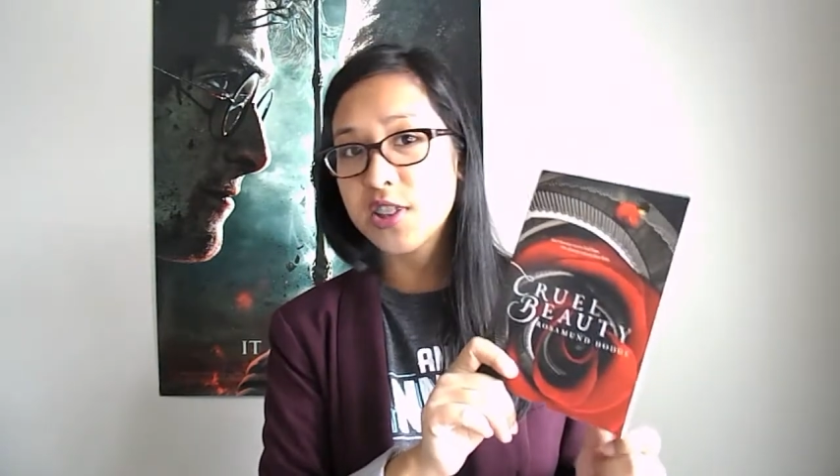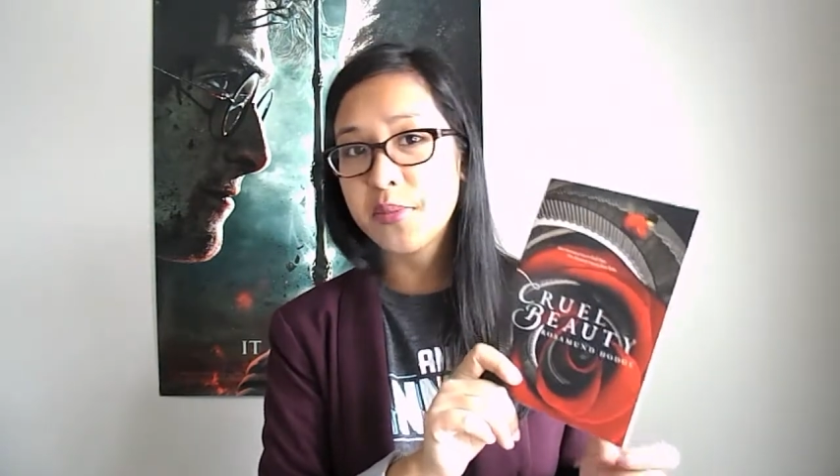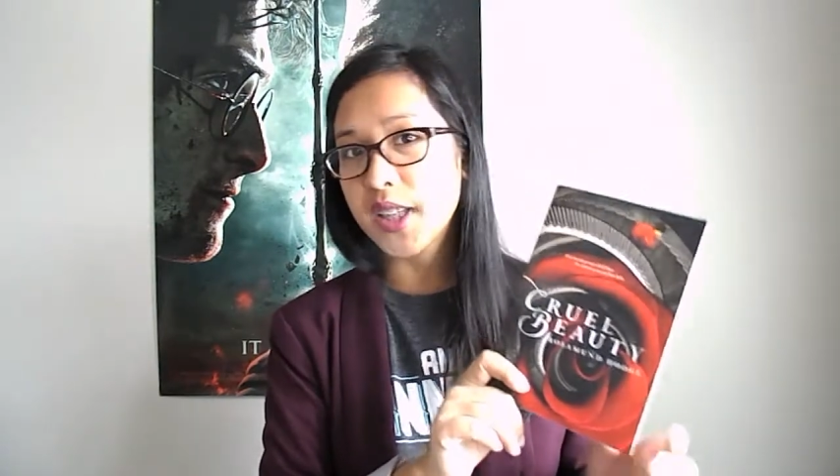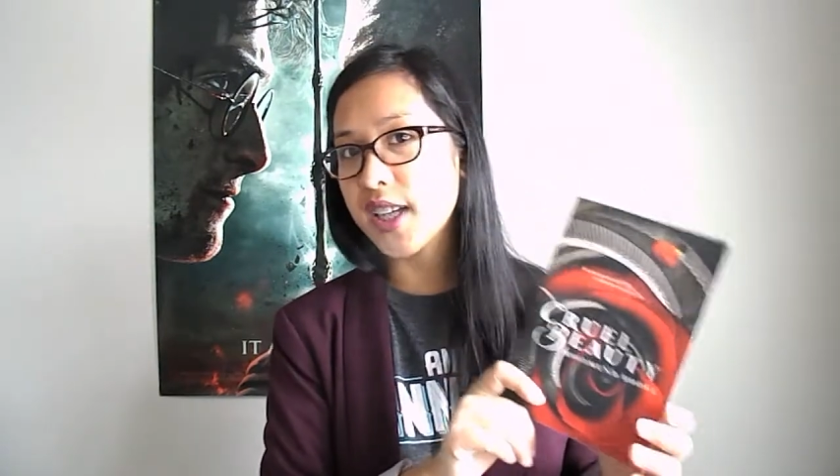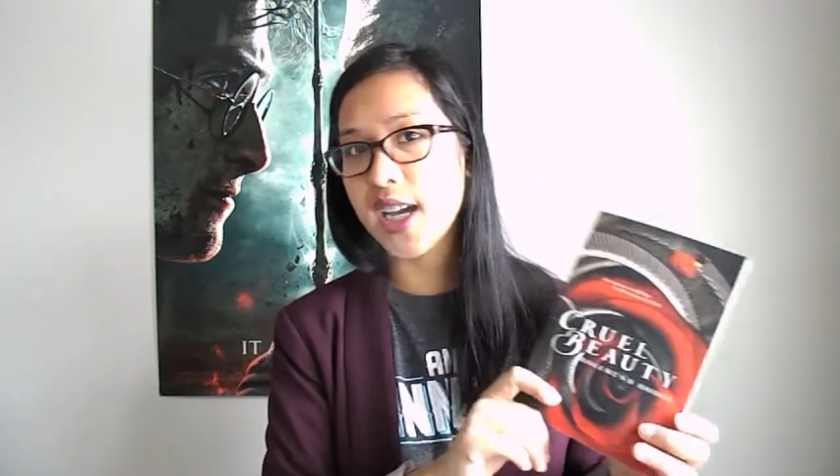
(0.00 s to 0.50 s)
to
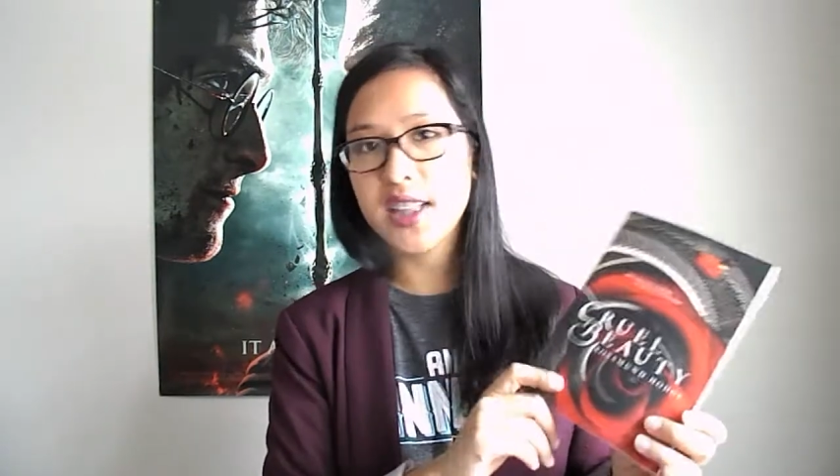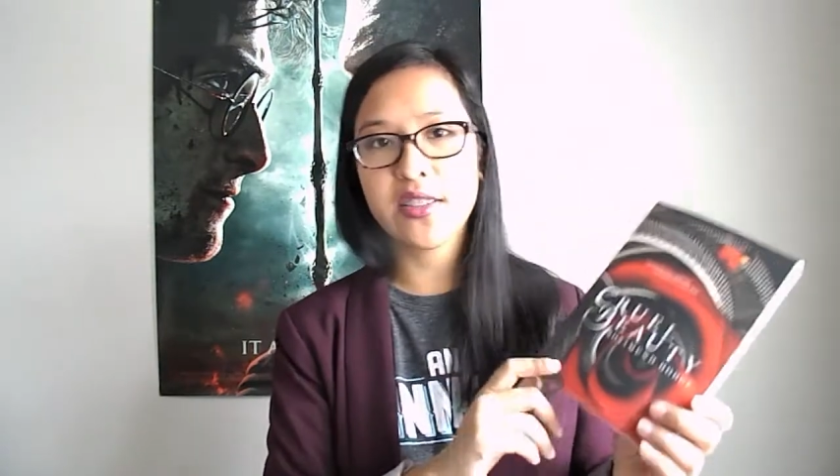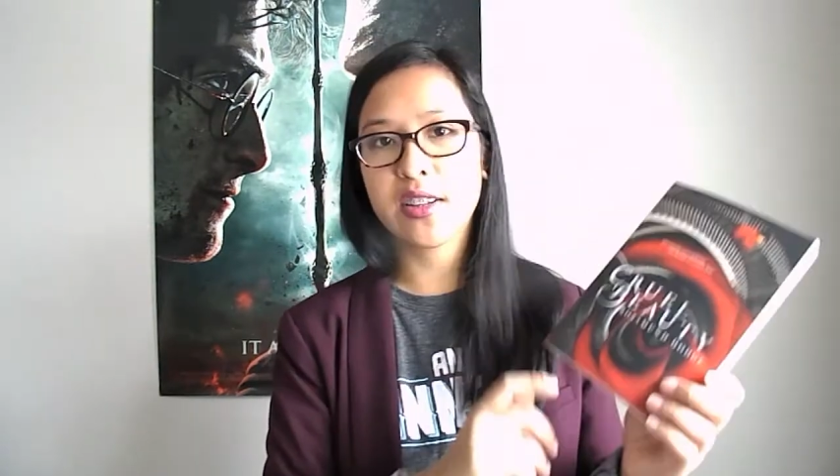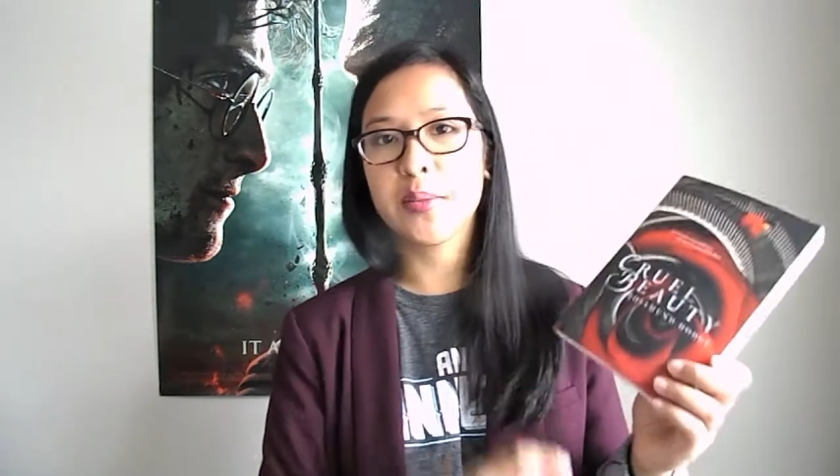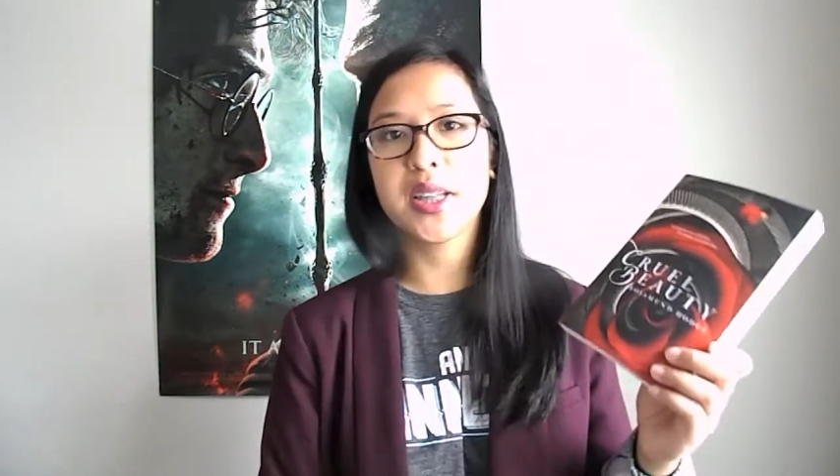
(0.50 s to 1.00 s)
me, highly
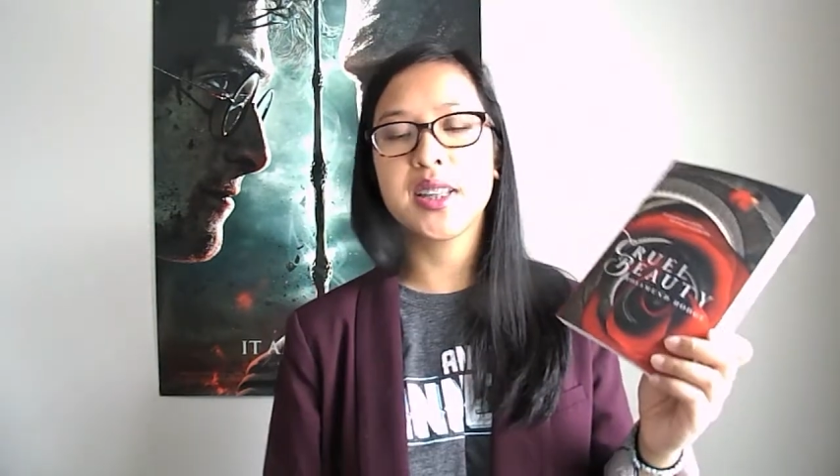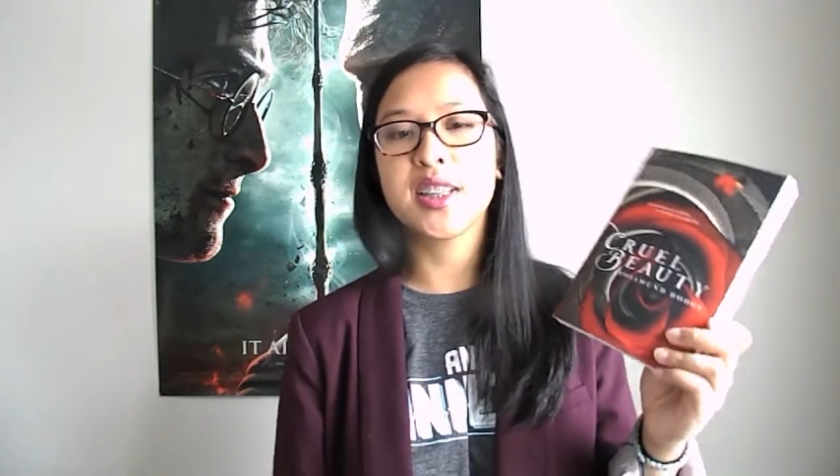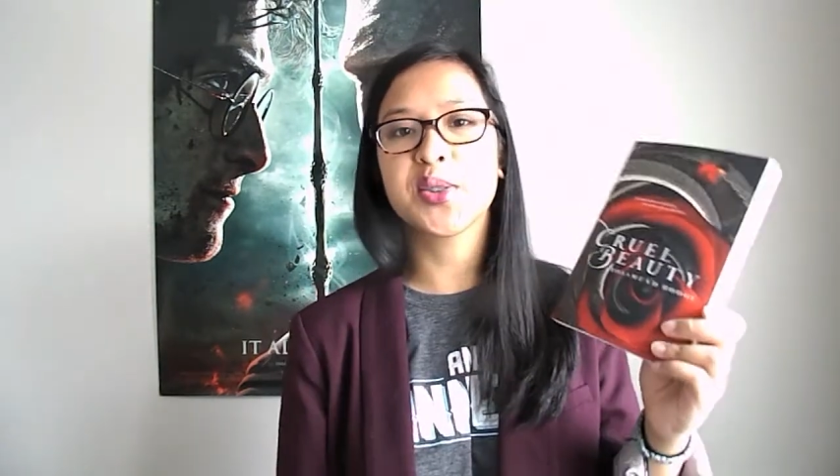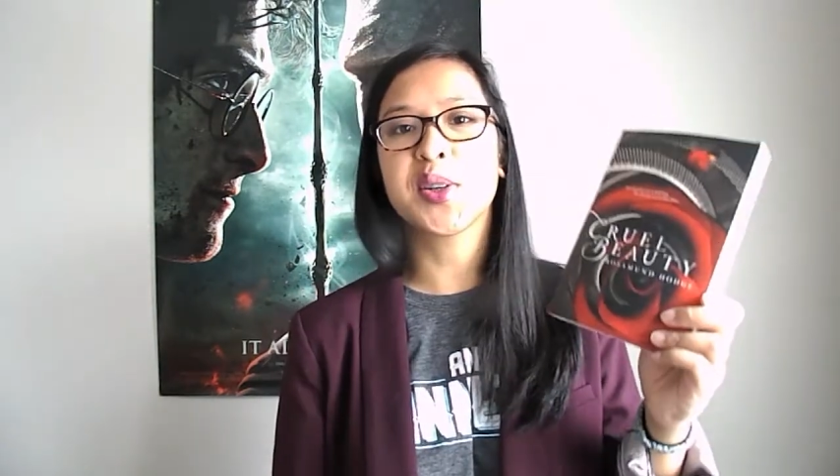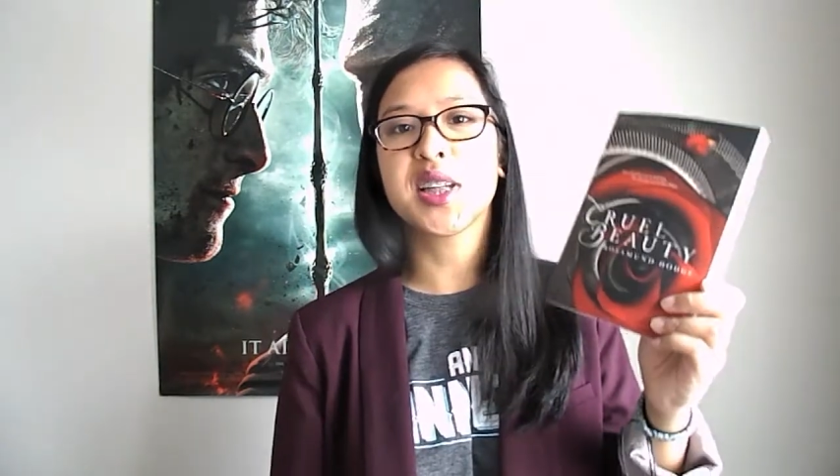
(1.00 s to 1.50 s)
recommended
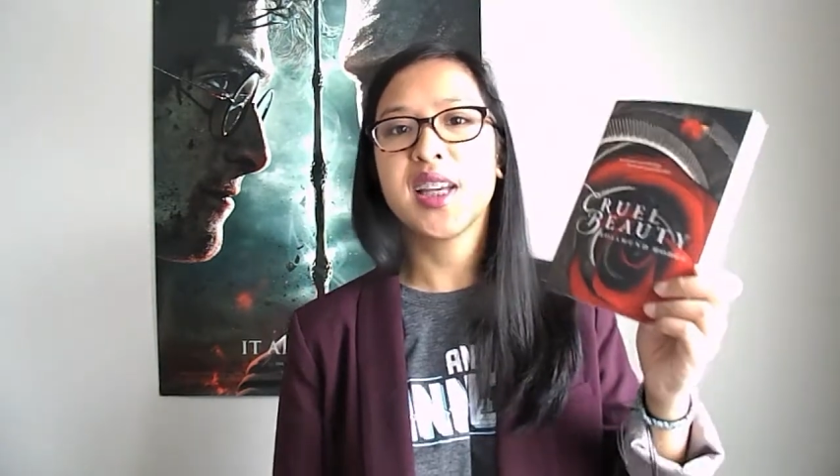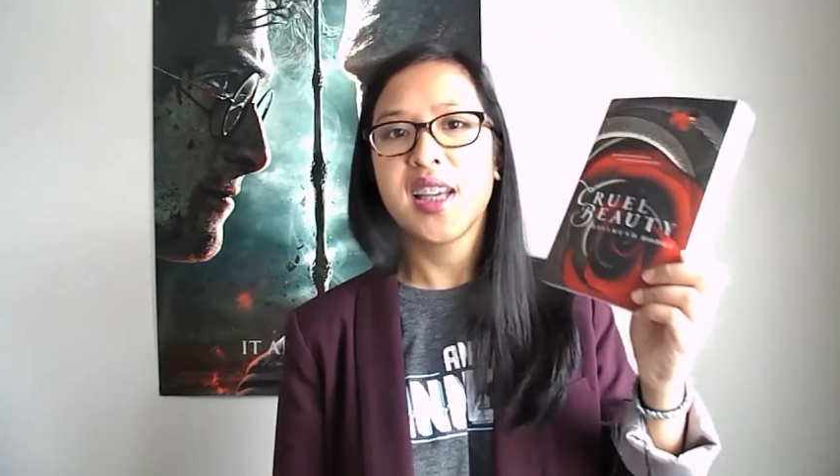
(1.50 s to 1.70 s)
this one.